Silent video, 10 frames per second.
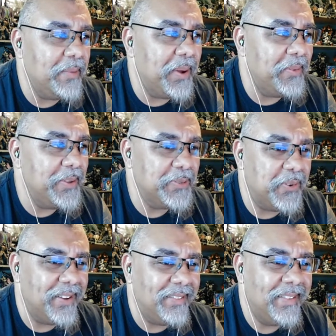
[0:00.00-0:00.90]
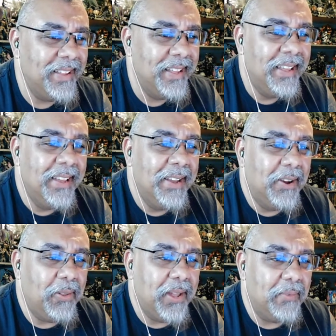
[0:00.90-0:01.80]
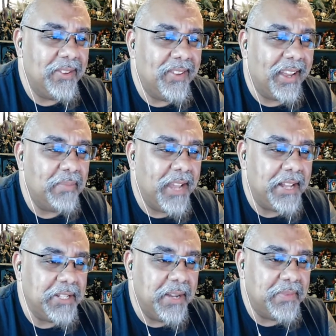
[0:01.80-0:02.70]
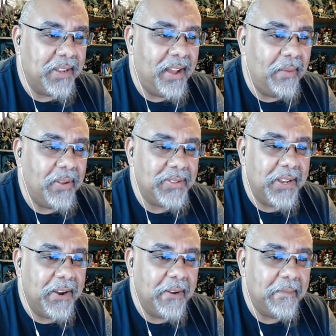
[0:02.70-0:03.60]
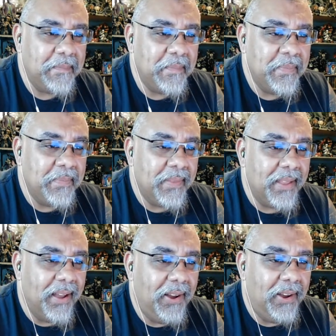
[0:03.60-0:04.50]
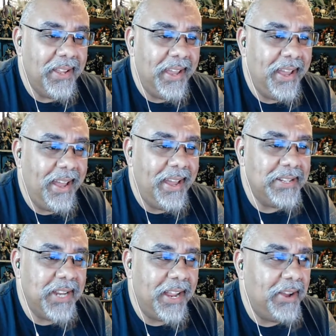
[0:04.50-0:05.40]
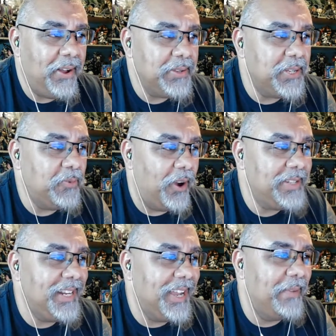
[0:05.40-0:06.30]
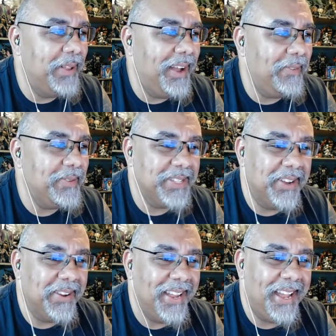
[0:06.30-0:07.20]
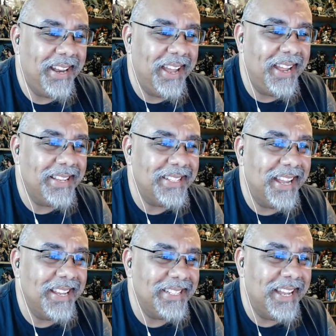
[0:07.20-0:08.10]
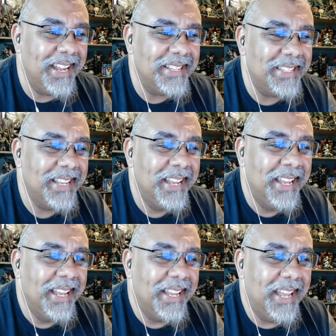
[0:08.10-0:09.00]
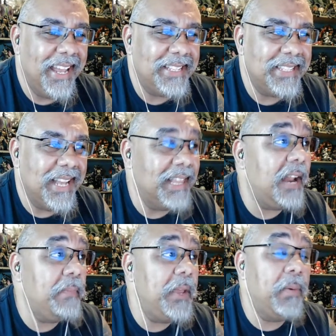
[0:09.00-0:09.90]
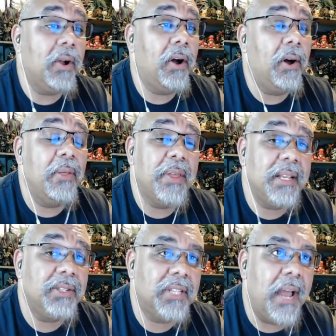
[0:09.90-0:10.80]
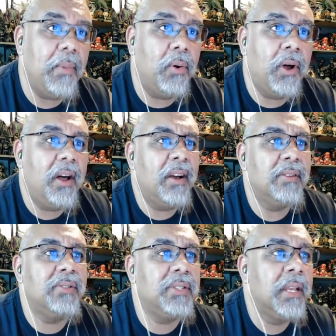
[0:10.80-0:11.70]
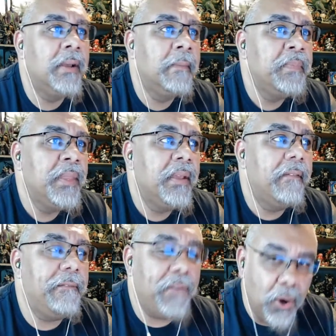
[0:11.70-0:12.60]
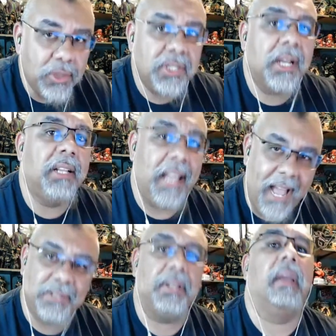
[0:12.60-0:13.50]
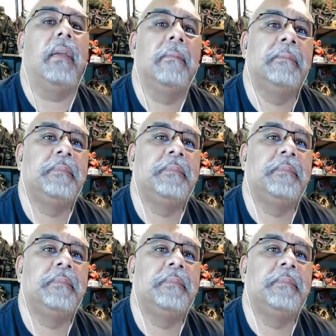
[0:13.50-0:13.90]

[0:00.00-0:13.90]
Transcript: about this one. Hold on one second. I'm catching up to comments here. Oh, yeah, Jake Hall just watched it a couple hours ago. Yeah, nice, nice, nice. Yes, a lot of people call this Sammo Hung's first classic.